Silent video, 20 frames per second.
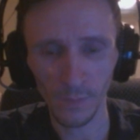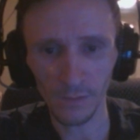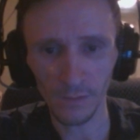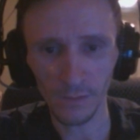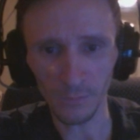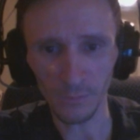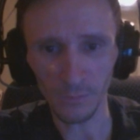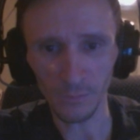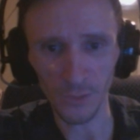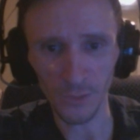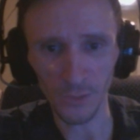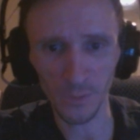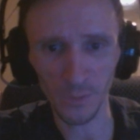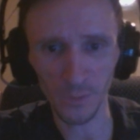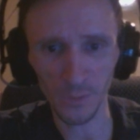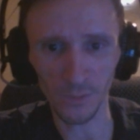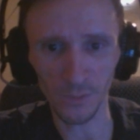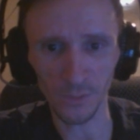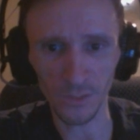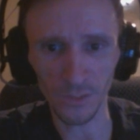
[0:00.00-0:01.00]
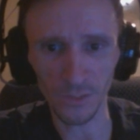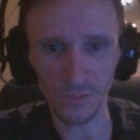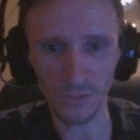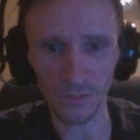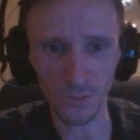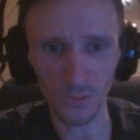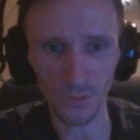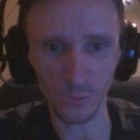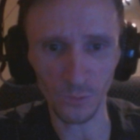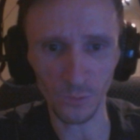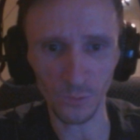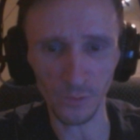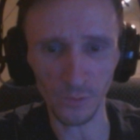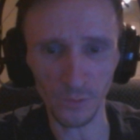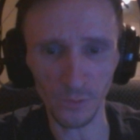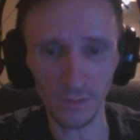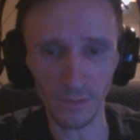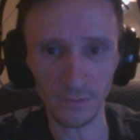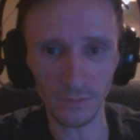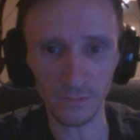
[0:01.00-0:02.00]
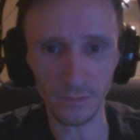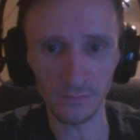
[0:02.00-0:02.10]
then press P to extend the solar array.